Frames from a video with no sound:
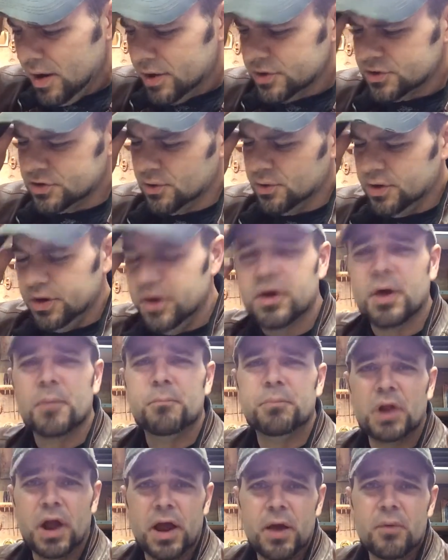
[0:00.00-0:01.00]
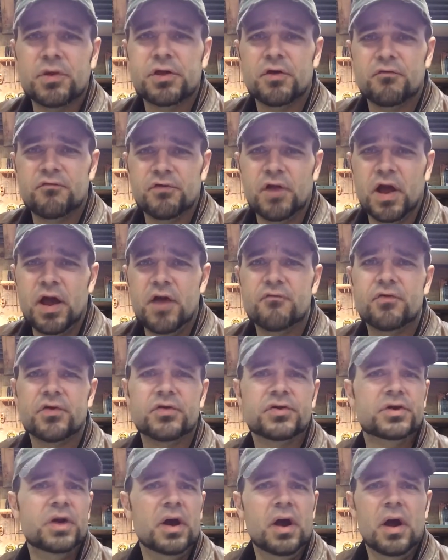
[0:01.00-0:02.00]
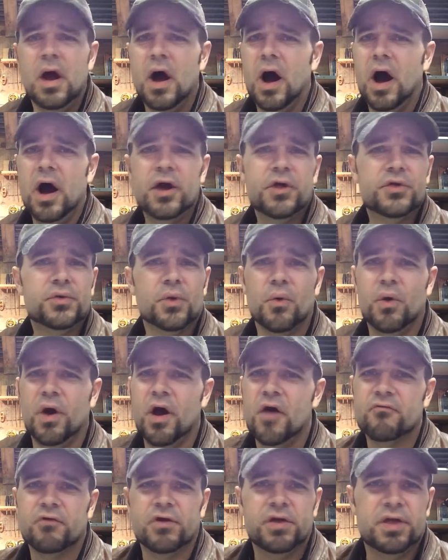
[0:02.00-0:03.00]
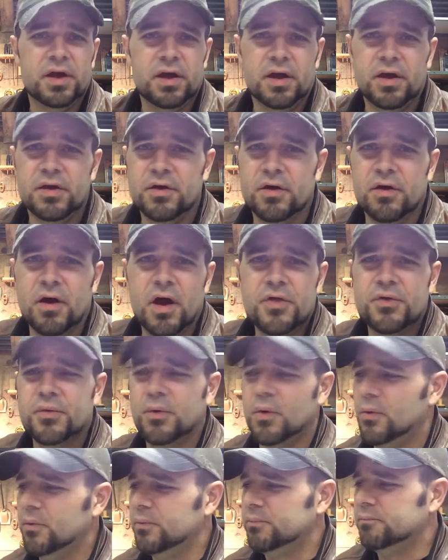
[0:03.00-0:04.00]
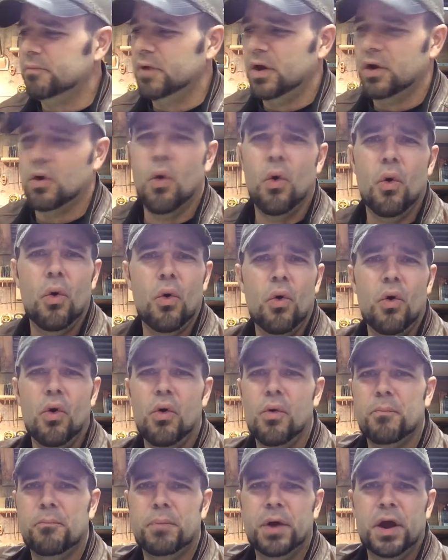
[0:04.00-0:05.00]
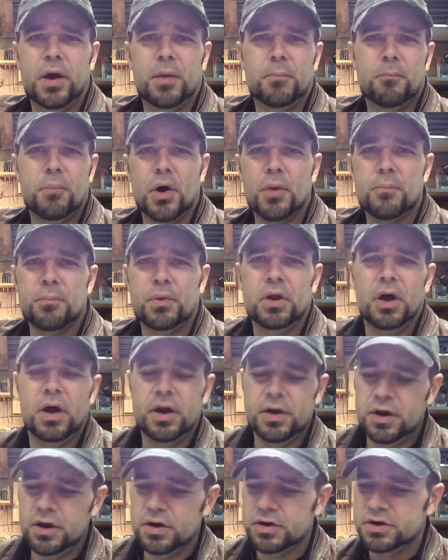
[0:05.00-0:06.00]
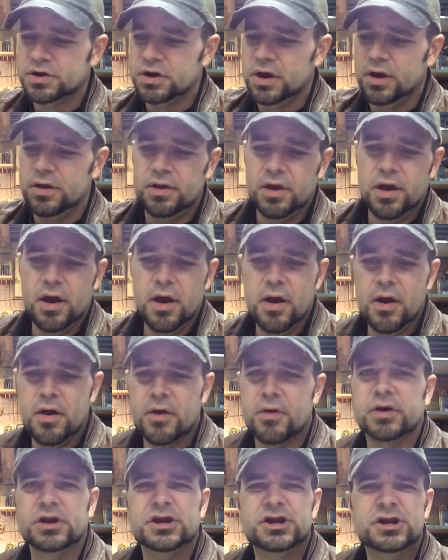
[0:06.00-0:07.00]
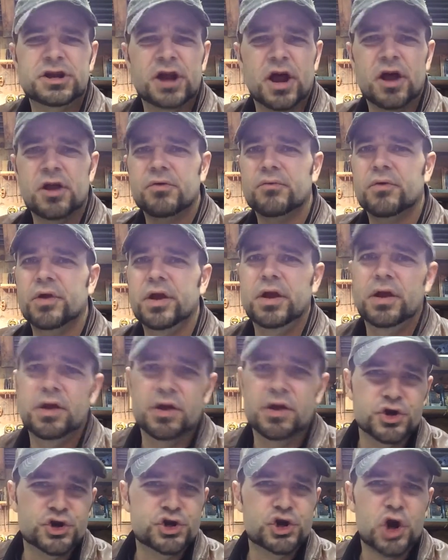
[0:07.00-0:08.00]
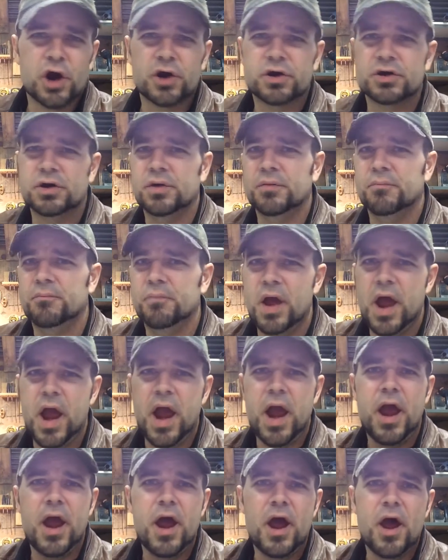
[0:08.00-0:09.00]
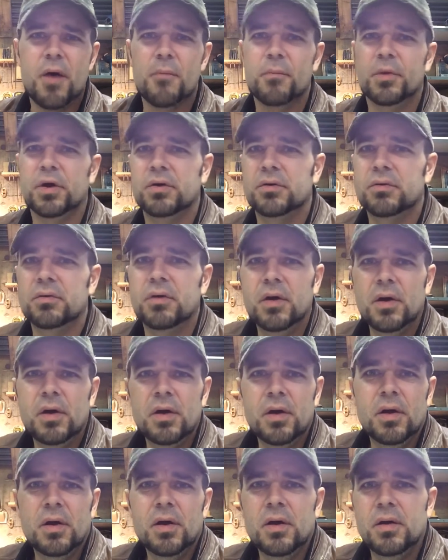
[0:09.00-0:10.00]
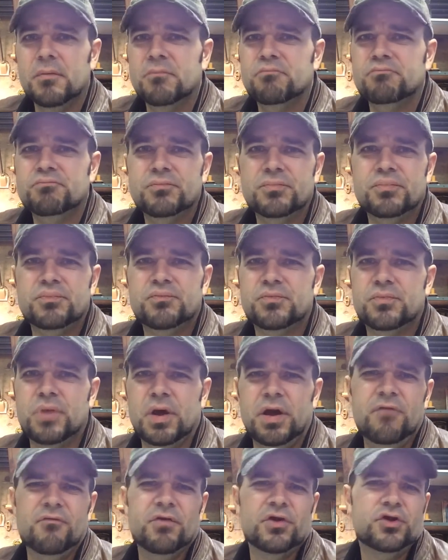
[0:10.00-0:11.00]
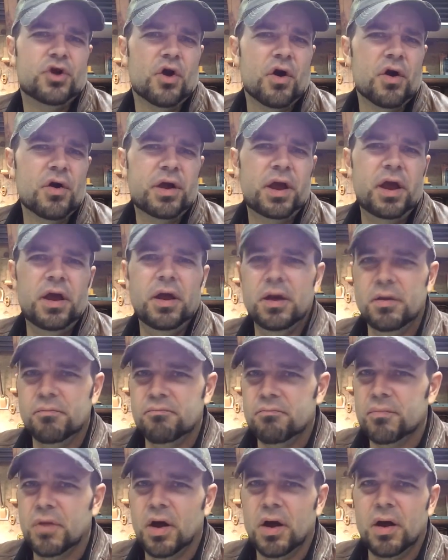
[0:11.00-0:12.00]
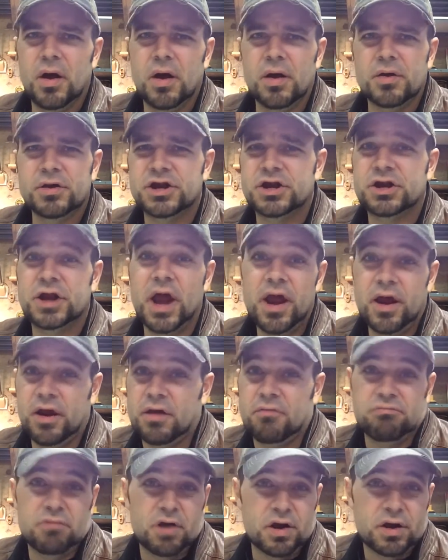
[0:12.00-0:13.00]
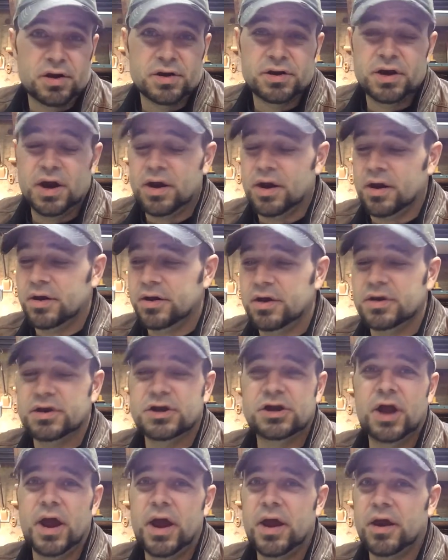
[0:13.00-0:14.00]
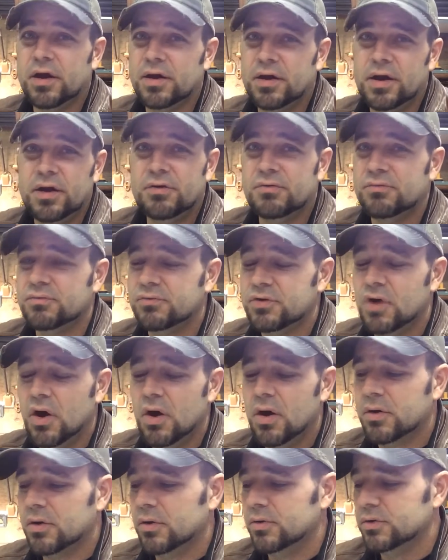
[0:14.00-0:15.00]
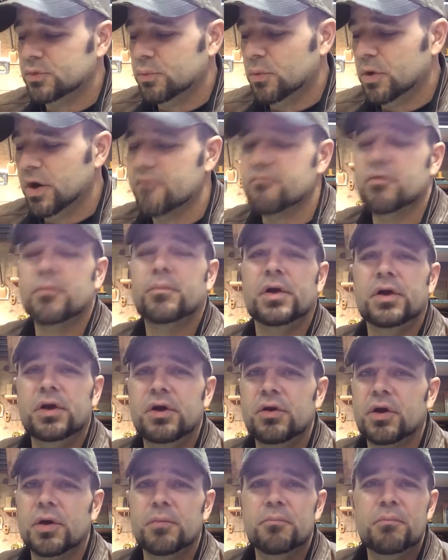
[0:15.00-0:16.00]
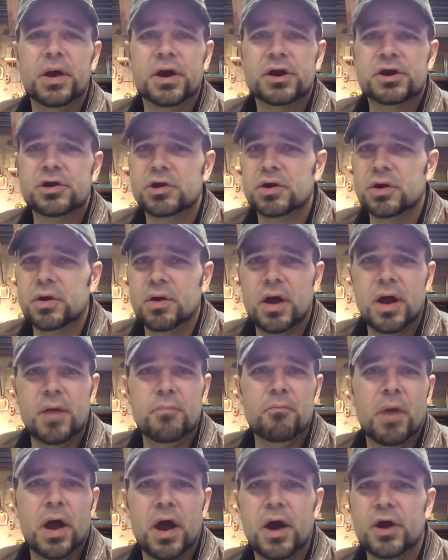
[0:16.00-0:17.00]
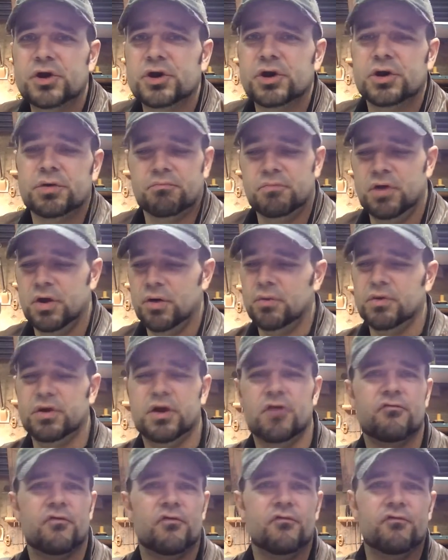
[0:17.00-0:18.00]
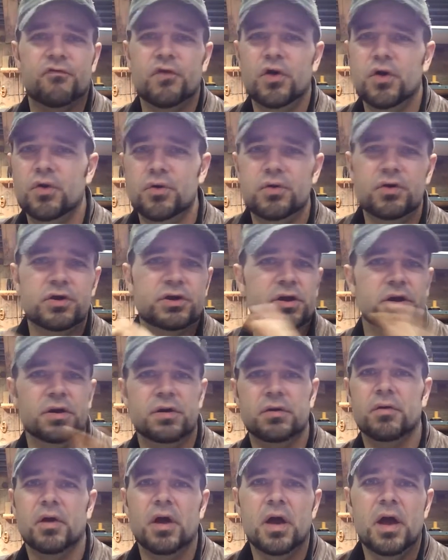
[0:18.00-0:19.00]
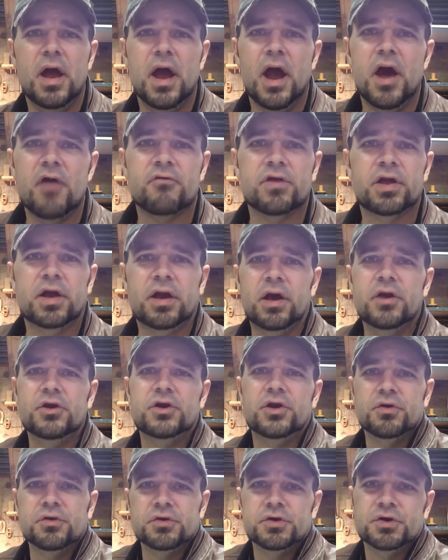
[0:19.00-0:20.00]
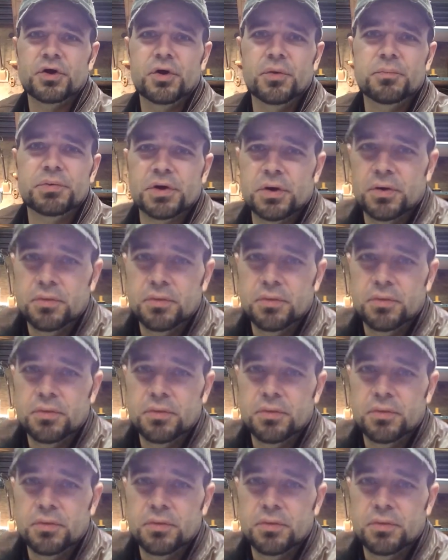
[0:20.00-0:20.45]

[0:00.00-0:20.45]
So you can play with the flavors. I throw everything in there. I throw like whole big purple onions in there, and celery, chunks of ham, and even turkey, steak. Like I said, I did steak, I did tacos, whatever. But you can mix and match, you know, different foods and everything into your soups,